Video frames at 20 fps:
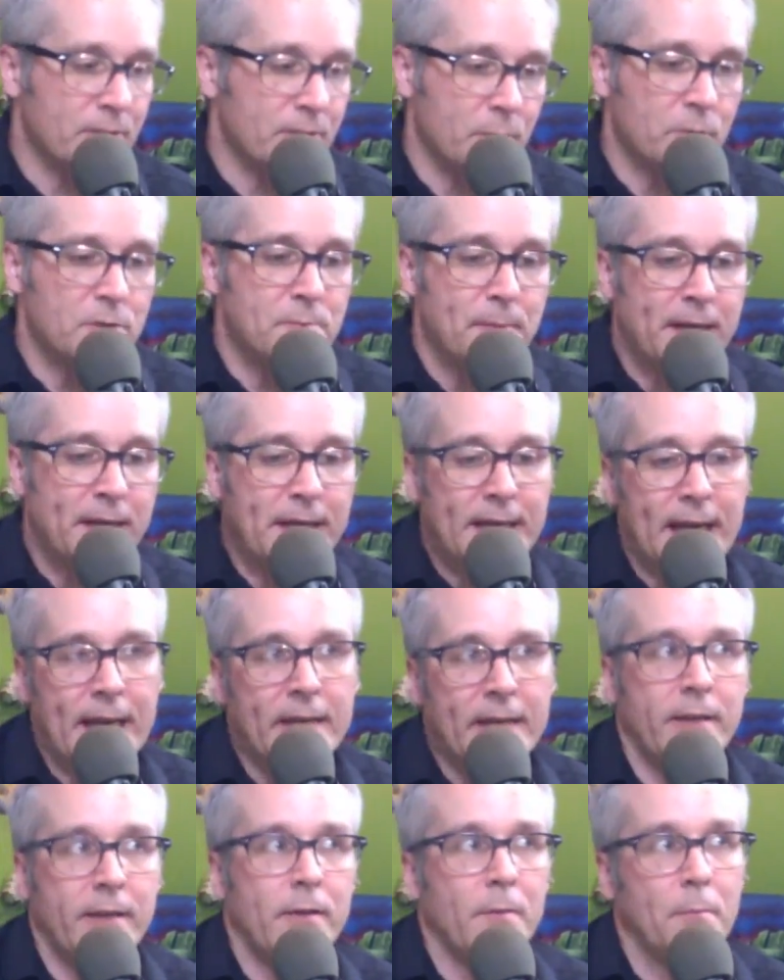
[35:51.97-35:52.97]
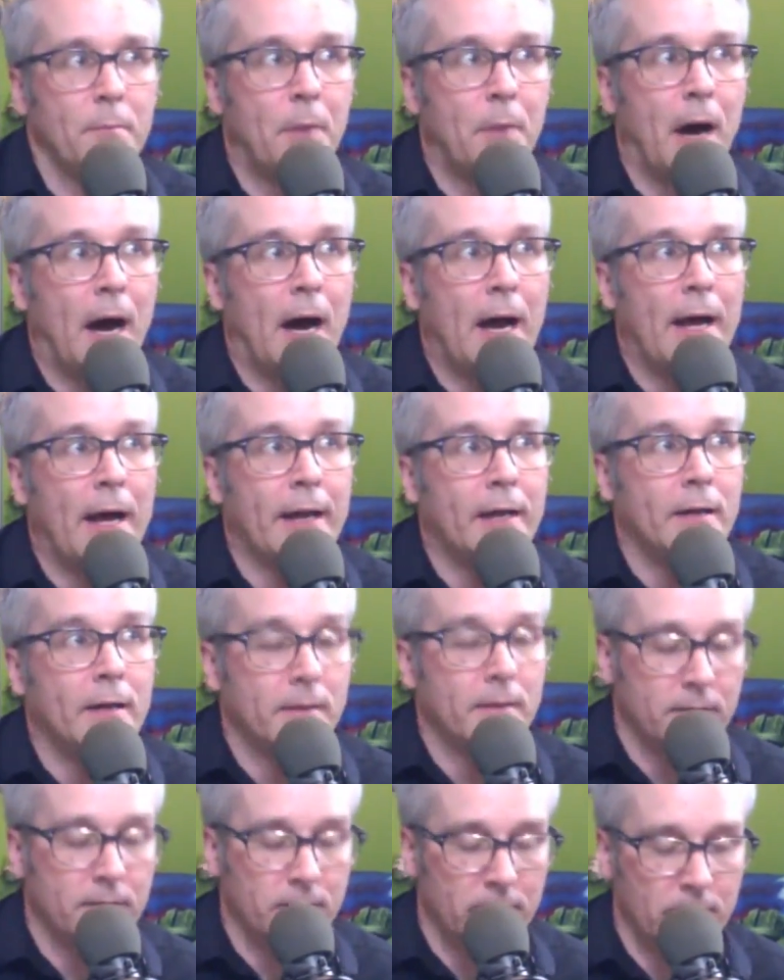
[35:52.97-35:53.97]
was mitigated by
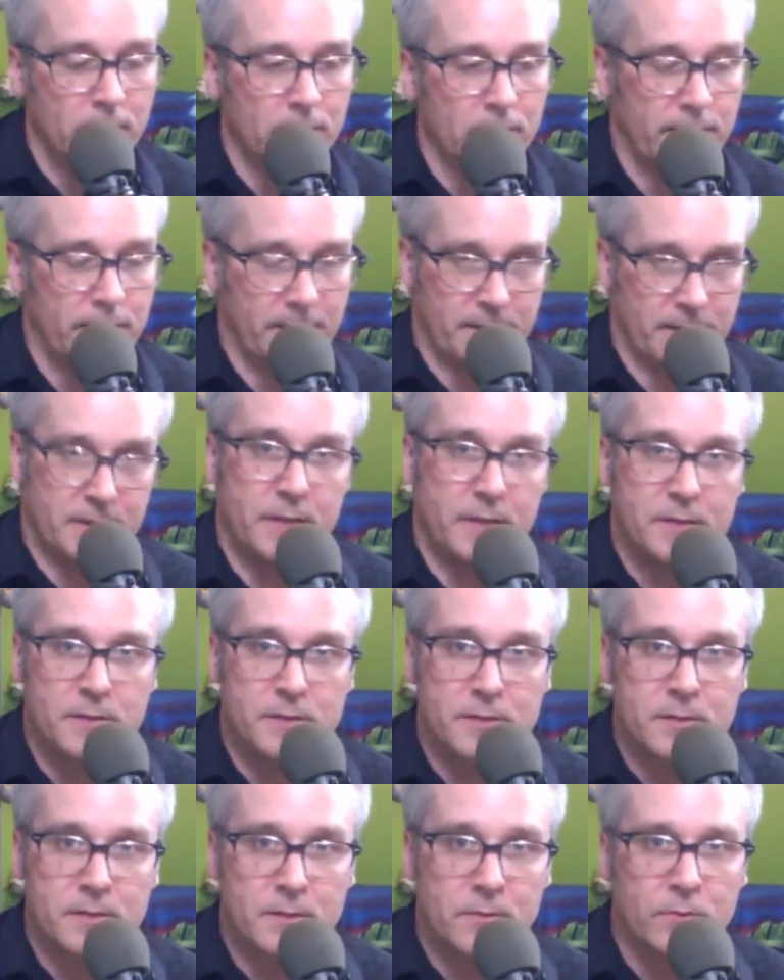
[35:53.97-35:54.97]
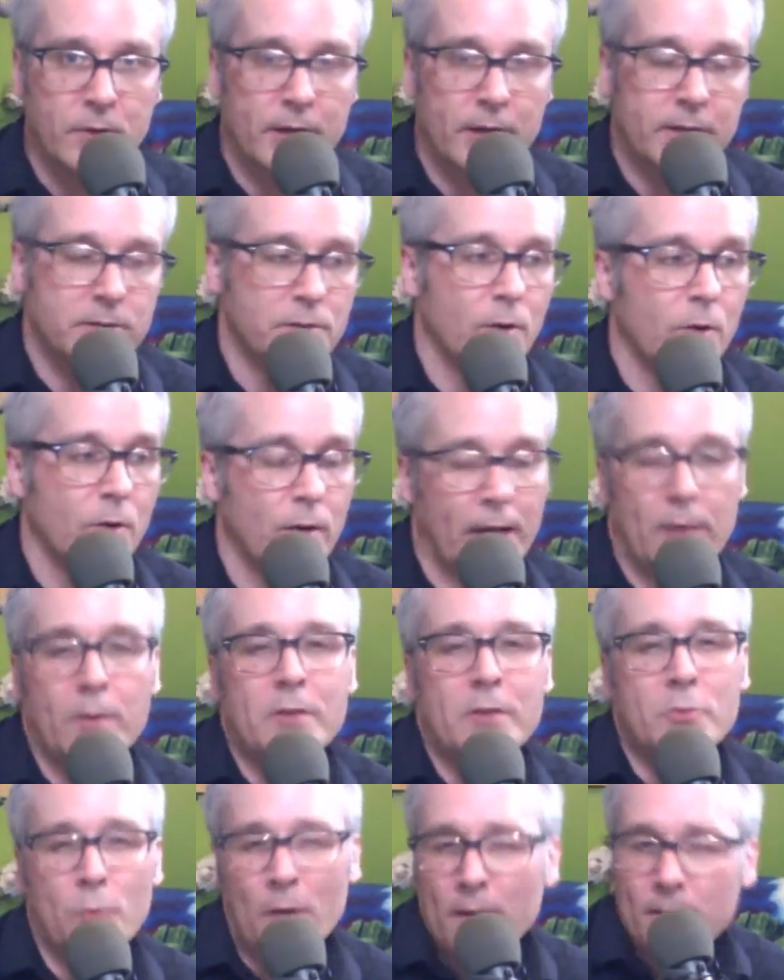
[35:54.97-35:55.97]
distance, right? So okay,
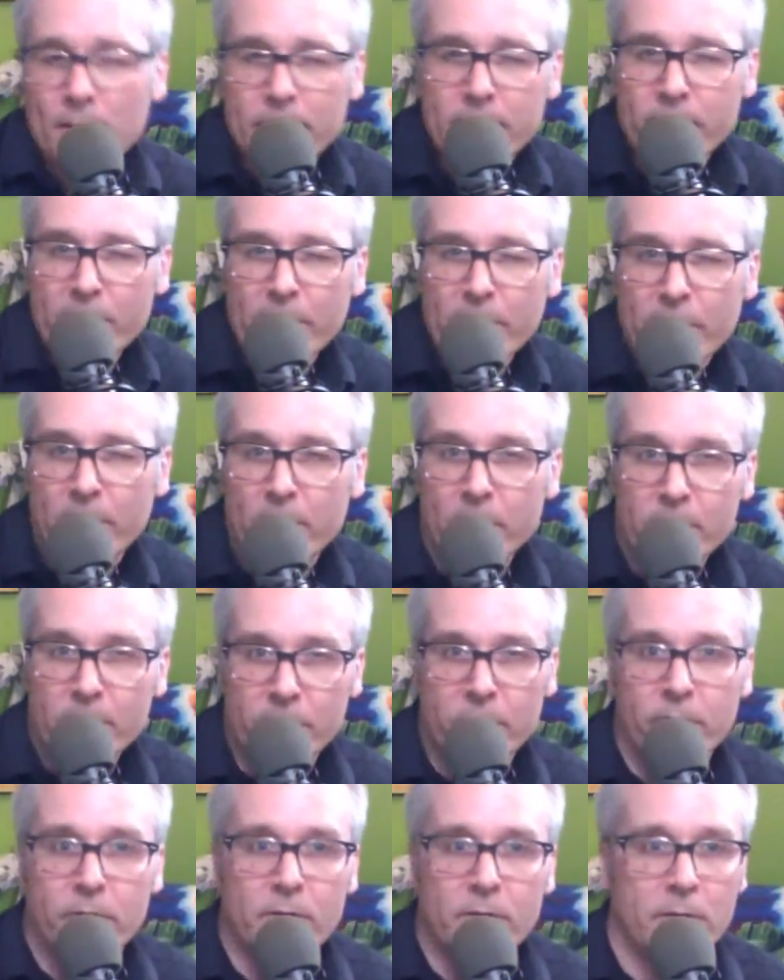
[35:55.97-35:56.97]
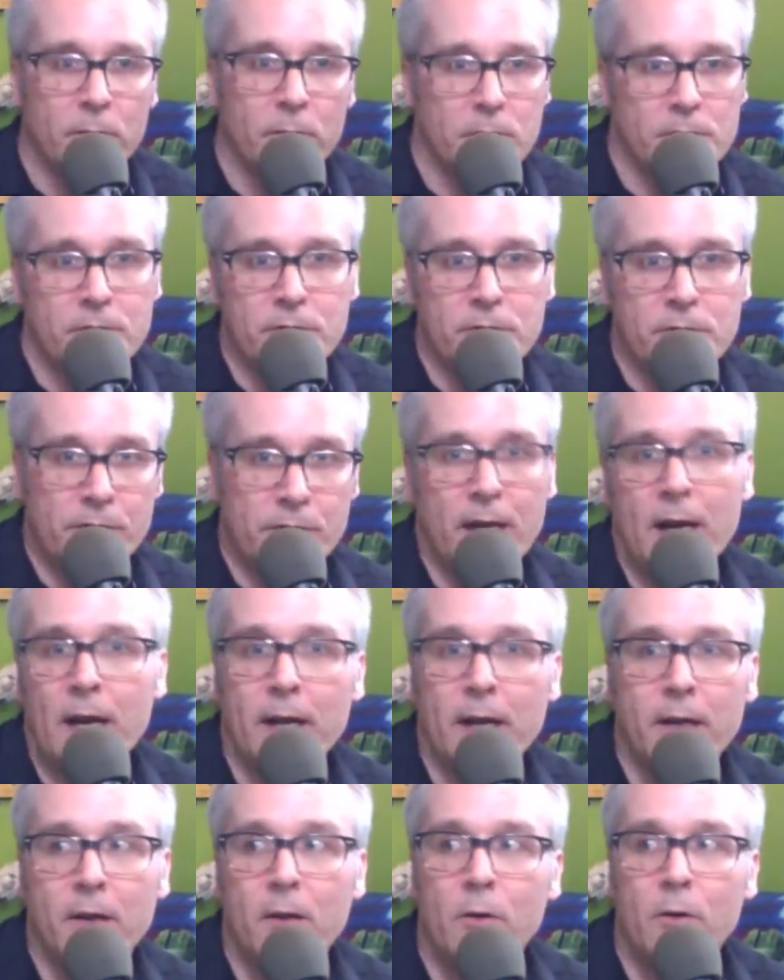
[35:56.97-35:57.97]
it's relatively close. It was in
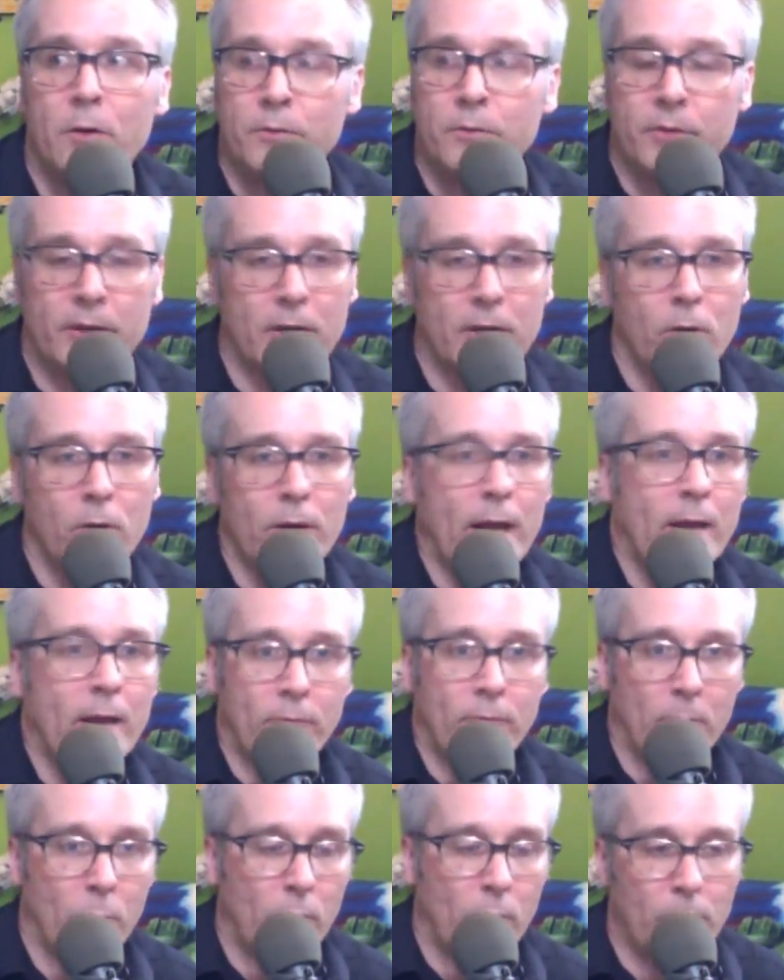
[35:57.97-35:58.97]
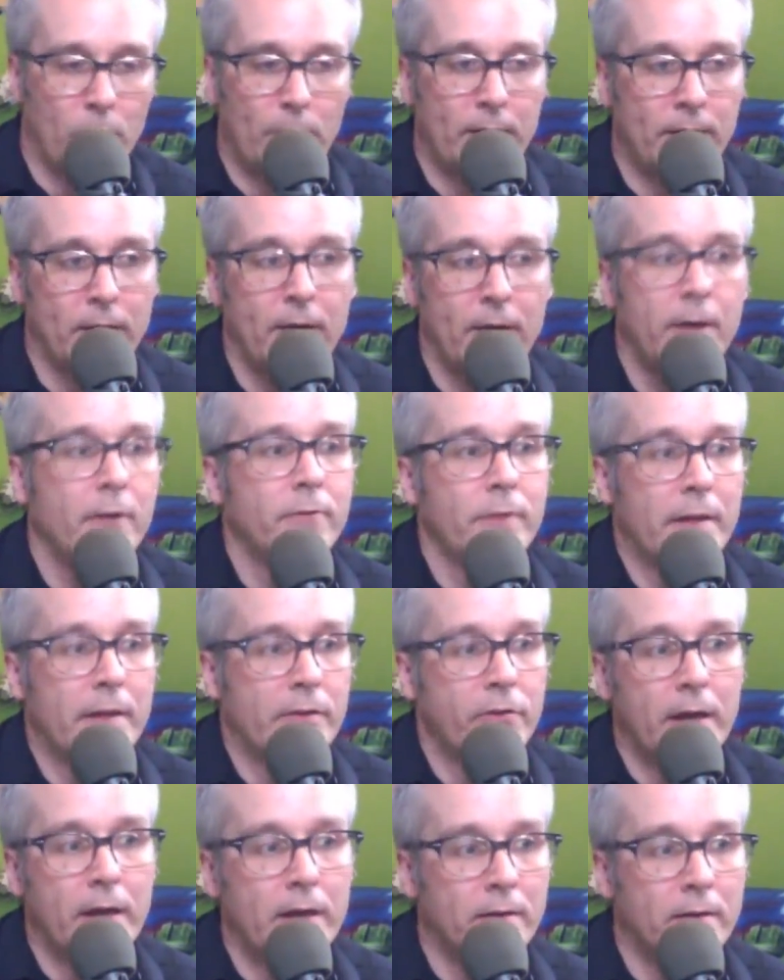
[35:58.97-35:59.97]
Chicago, and it's like okay, from where we live, that's like